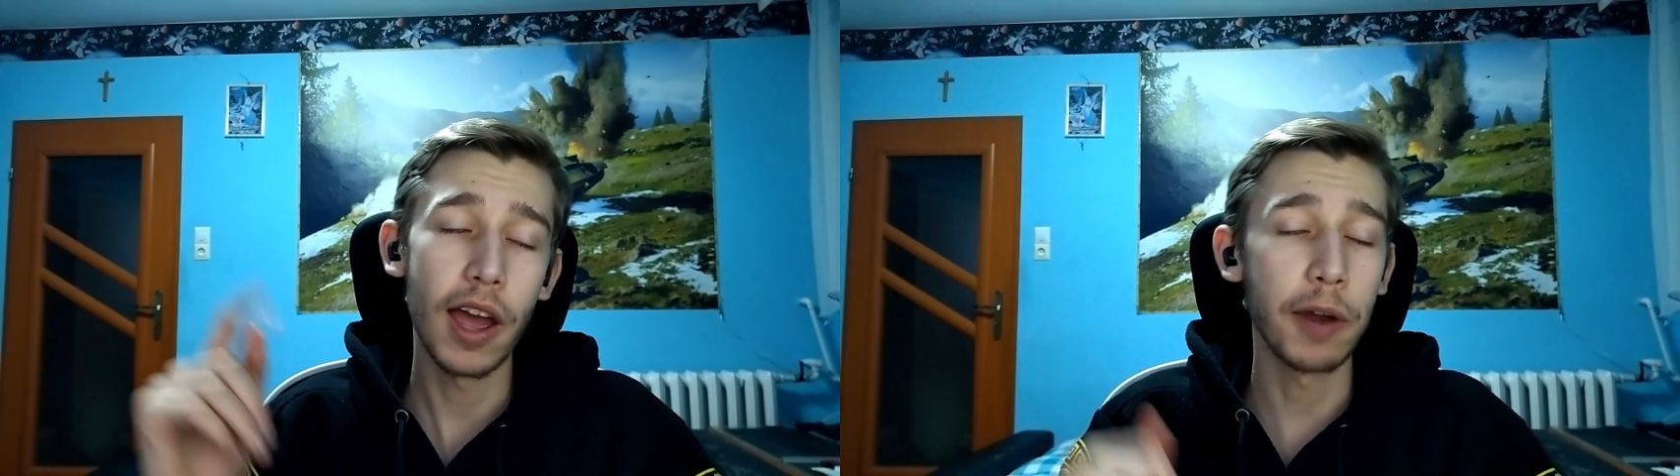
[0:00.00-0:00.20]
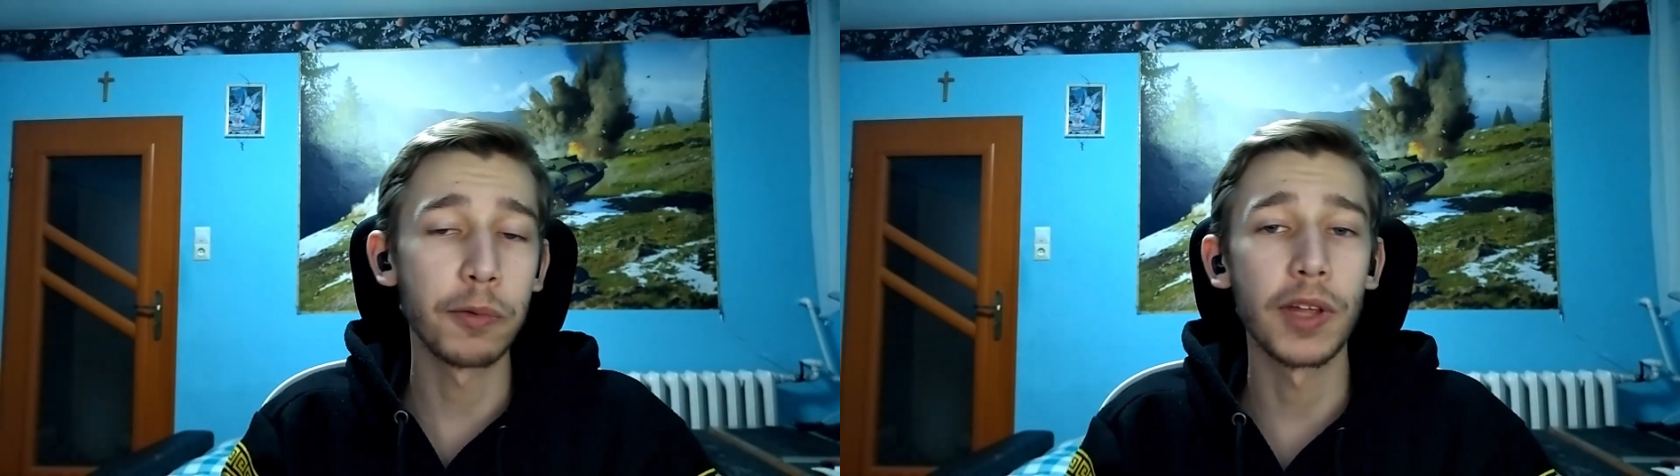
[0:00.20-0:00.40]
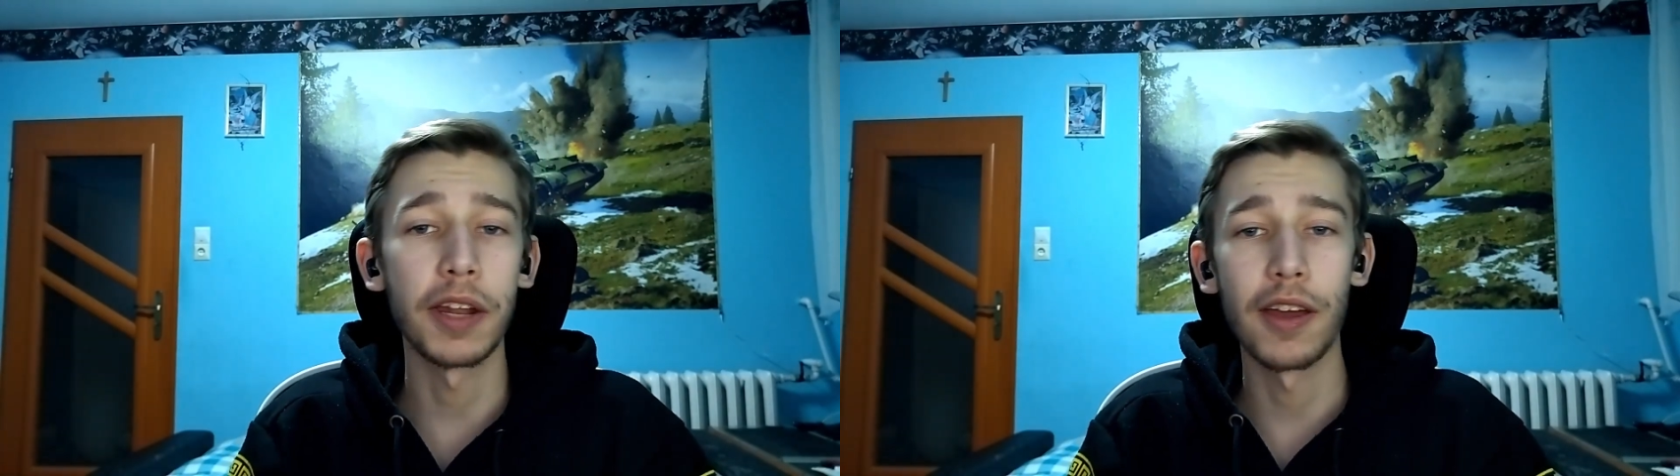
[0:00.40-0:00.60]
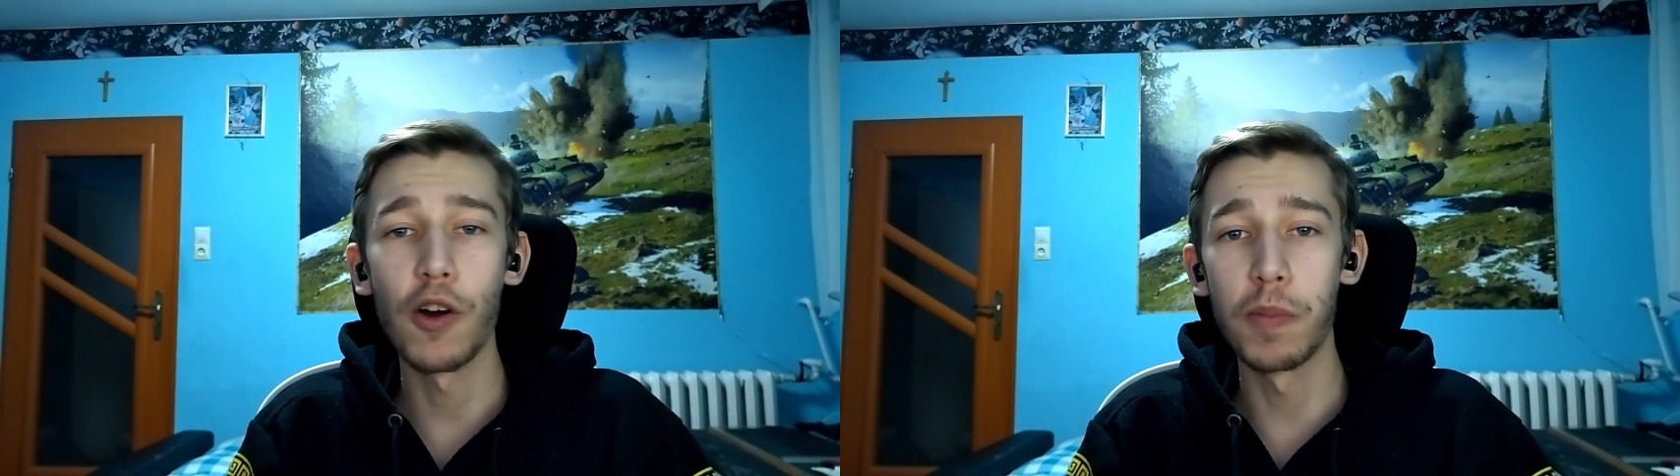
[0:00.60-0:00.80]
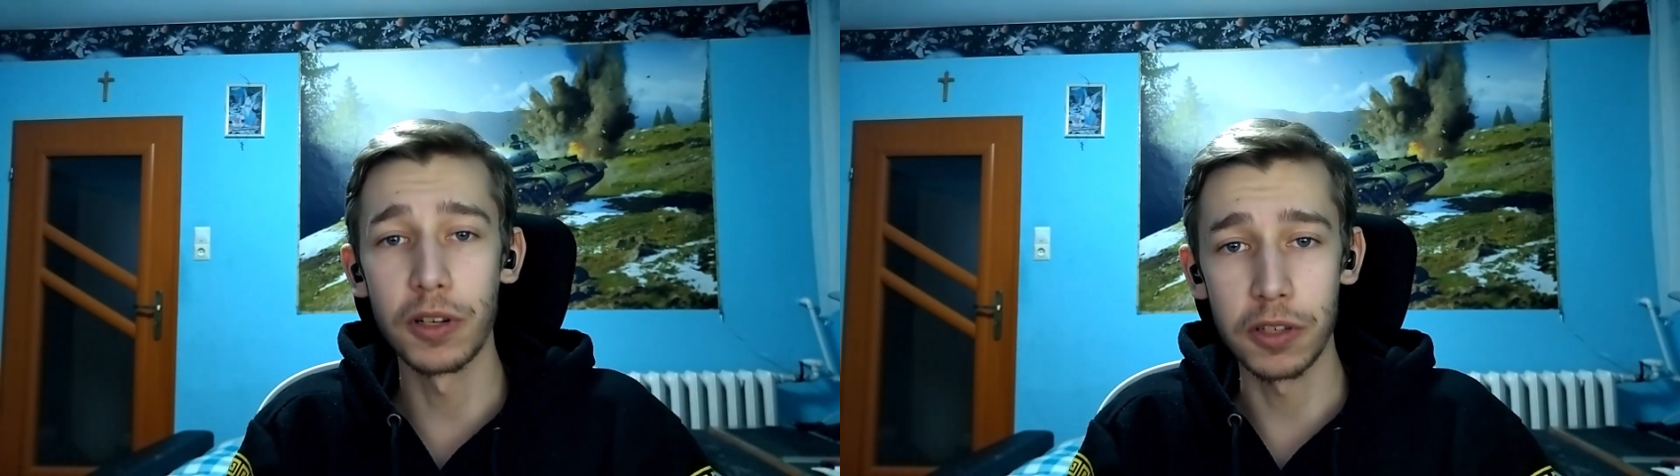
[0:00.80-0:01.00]
And with that, I
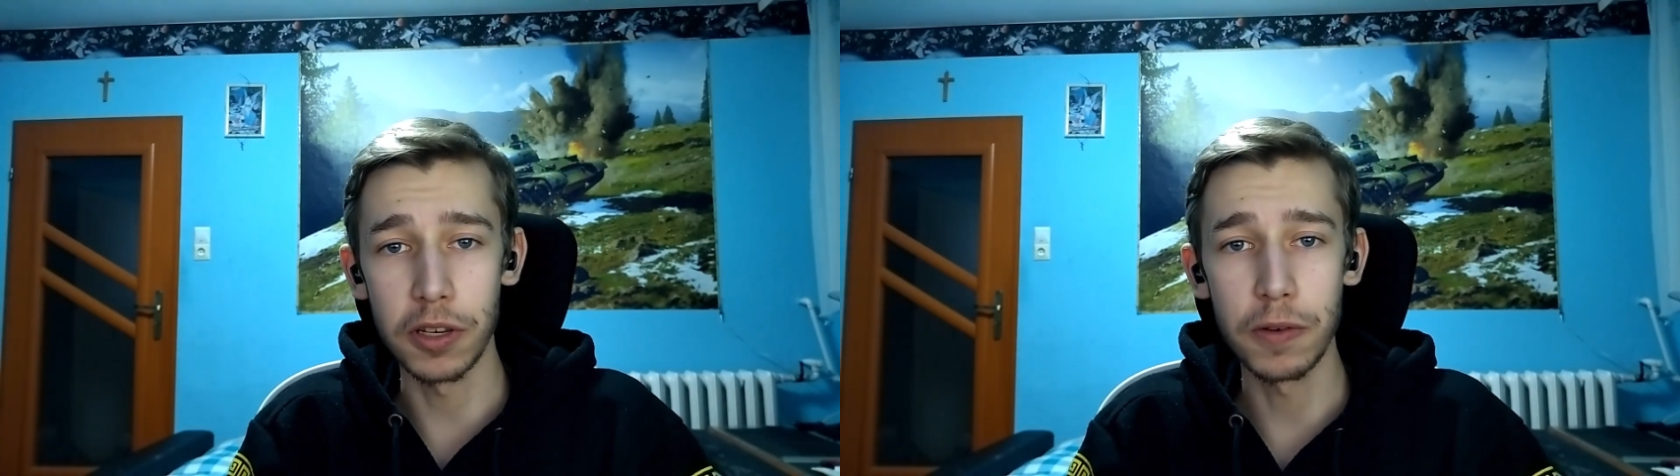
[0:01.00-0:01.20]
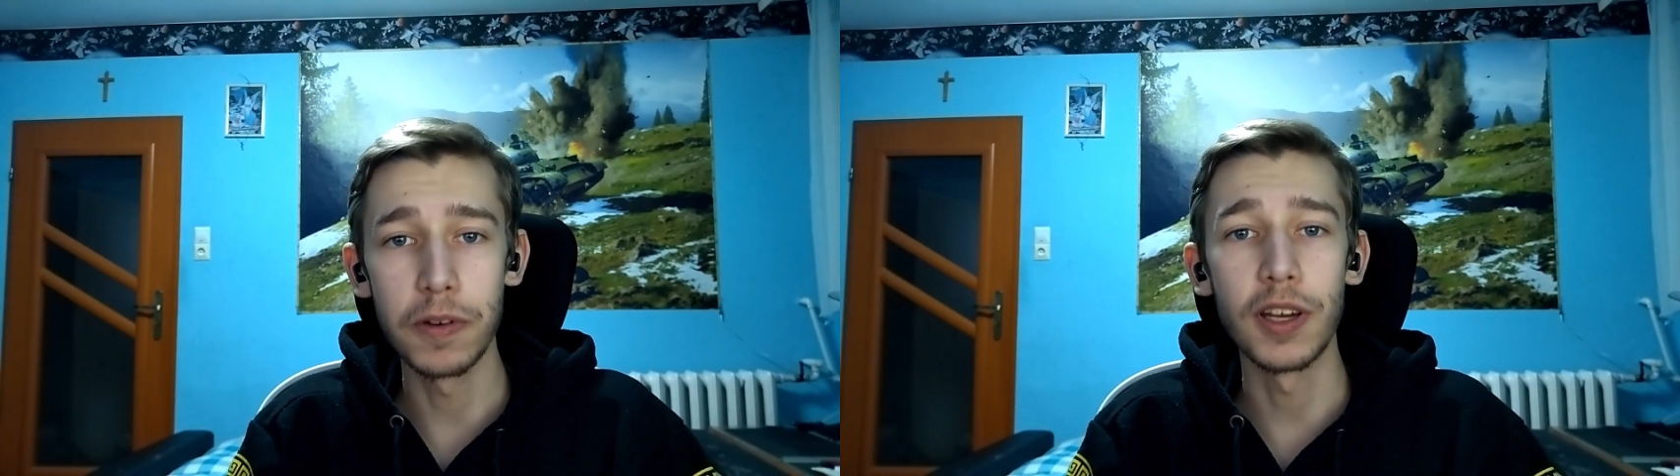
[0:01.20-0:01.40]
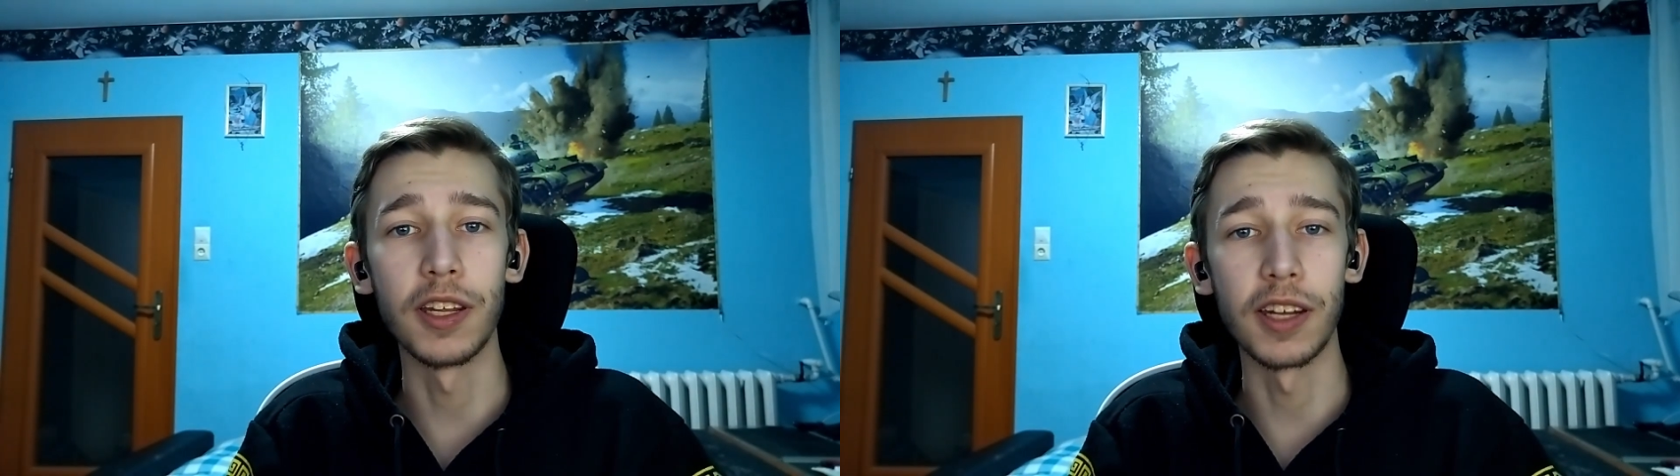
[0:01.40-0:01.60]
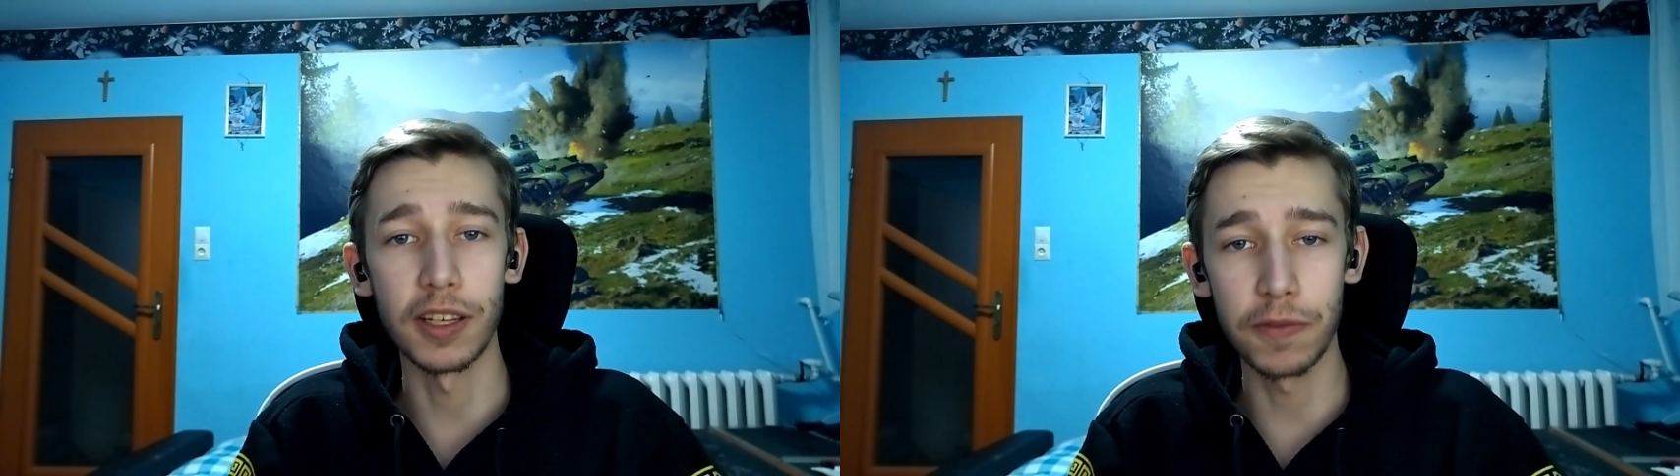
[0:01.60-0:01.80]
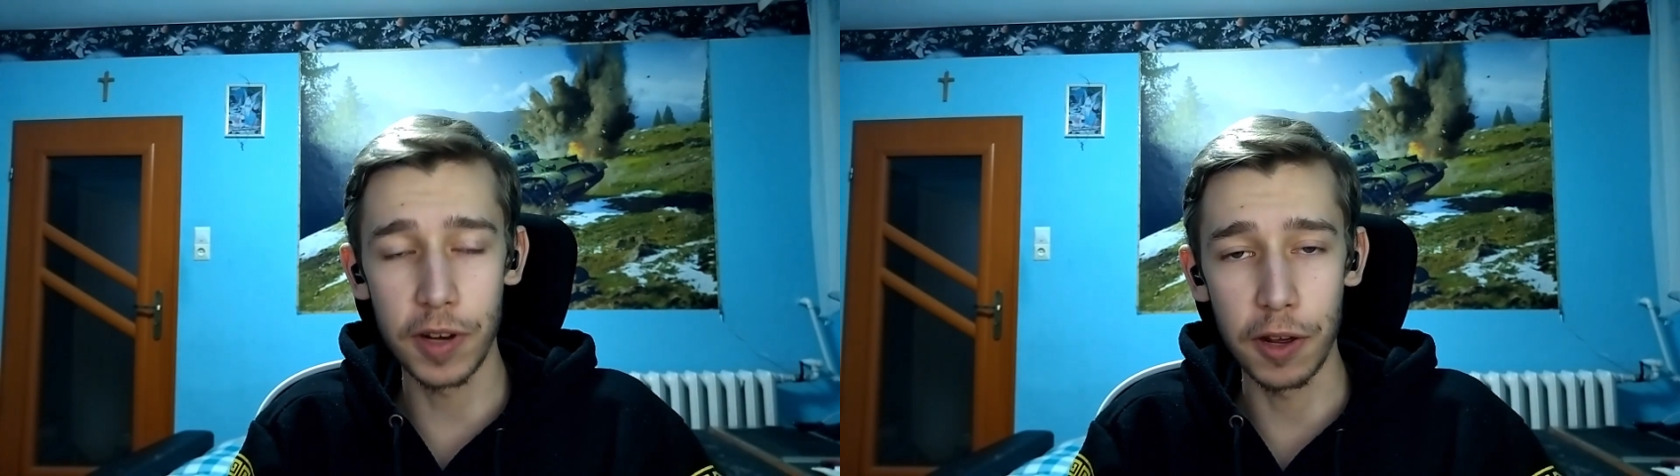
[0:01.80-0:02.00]
hope I'll see you in the
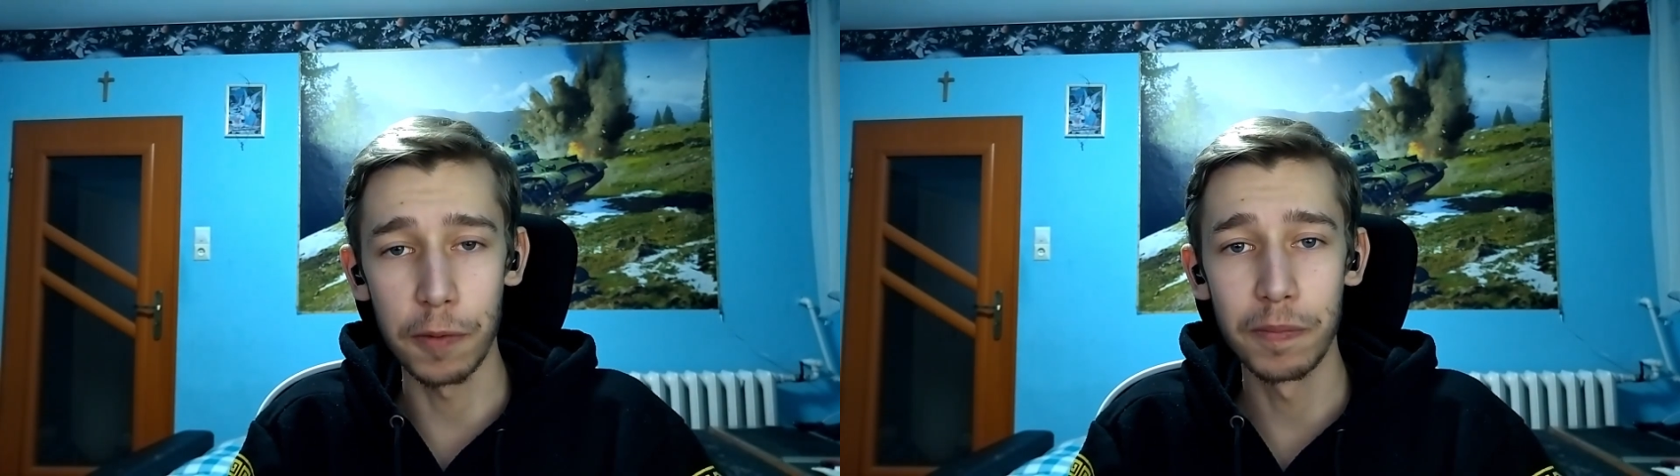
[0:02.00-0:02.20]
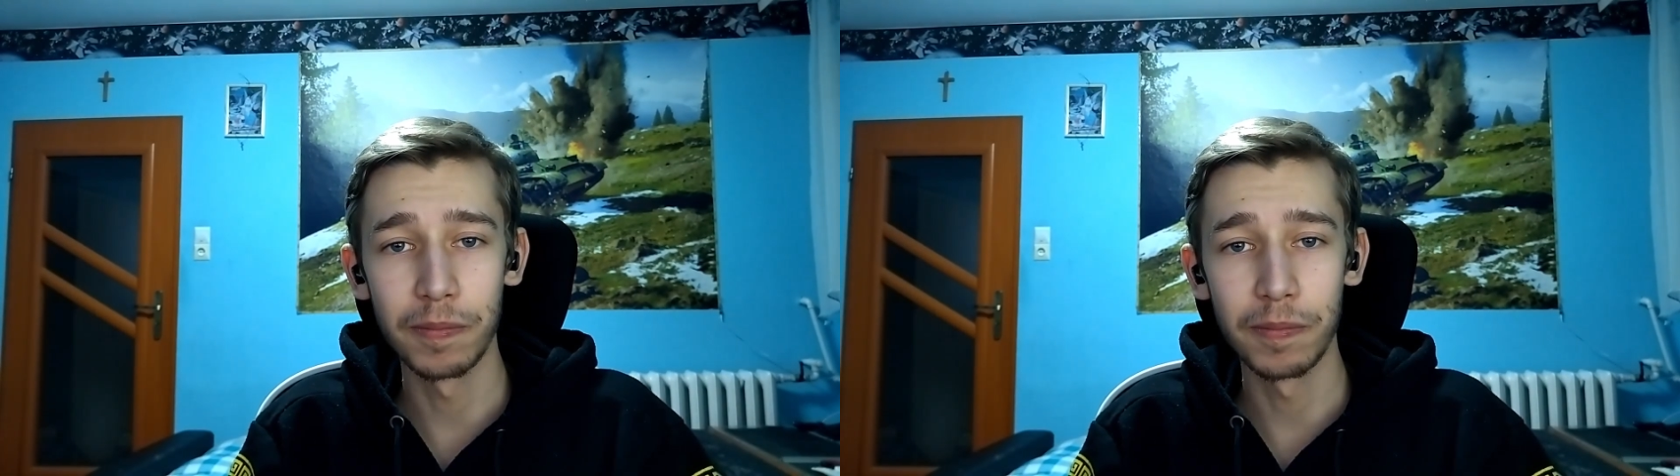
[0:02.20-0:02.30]
next video.